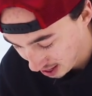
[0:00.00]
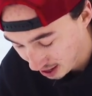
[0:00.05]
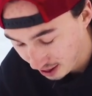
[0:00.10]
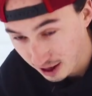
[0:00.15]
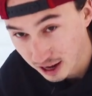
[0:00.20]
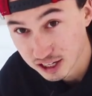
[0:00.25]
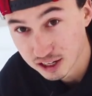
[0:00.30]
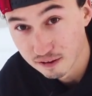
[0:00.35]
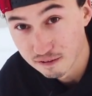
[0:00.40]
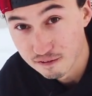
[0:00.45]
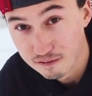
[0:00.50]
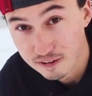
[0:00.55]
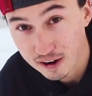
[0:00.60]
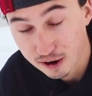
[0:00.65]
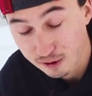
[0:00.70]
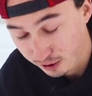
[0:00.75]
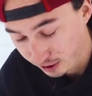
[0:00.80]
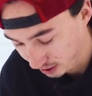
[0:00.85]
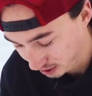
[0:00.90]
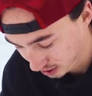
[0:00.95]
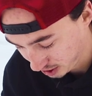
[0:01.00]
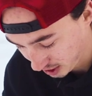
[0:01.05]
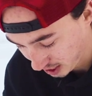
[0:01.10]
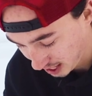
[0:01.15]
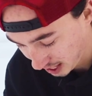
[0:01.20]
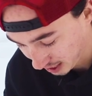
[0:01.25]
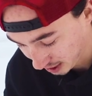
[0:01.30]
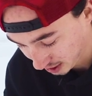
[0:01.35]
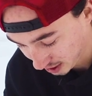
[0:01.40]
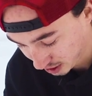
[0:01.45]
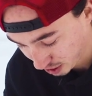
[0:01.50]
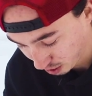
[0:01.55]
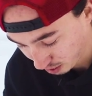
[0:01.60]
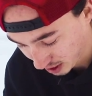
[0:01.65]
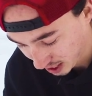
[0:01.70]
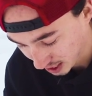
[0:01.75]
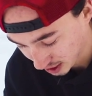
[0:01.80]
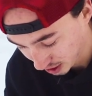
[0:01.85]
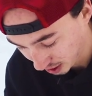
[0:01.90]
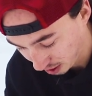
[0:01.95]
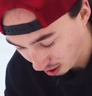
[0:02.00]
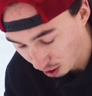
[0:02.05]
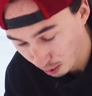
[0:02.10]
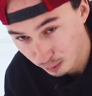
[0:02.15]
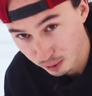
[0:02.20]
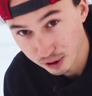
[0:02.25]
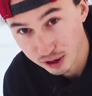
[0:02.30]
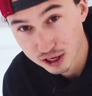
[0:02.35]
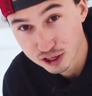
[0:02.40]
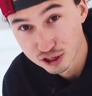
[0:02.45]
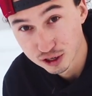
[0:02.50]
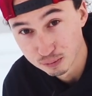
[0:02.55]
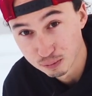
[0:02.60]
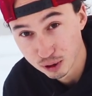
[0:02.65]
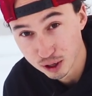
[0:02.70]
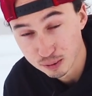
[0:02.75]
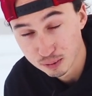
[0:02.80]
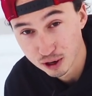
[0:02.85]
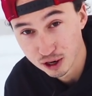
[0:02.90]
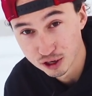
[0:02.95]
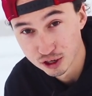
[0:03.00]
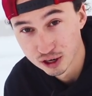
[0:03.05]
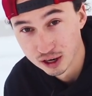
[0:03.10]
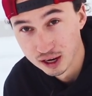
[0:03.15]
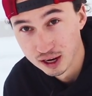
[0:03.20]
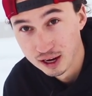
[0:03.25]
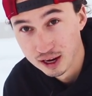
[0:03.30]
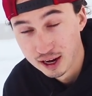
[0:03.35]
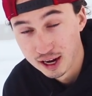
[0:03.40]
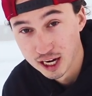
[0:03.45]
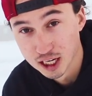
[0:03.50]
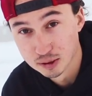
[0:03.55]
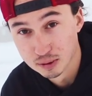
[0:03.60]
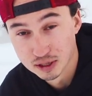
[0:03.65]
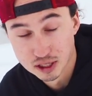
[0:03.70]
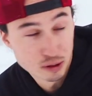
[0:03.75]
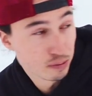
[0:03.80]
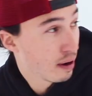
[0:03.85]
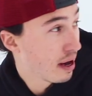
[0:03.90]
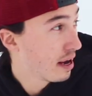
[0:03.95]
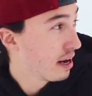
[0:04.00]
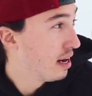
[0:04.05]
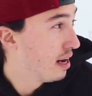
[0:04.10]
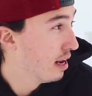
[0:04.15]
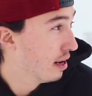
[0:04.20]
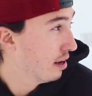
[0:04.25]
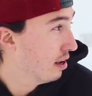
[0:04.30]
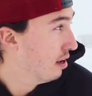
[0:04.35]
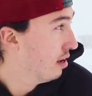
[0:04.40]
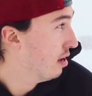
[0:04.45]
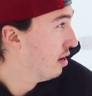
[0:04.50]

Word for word: That's a very good sign. So guys, like our prediction pretty much has been spot on.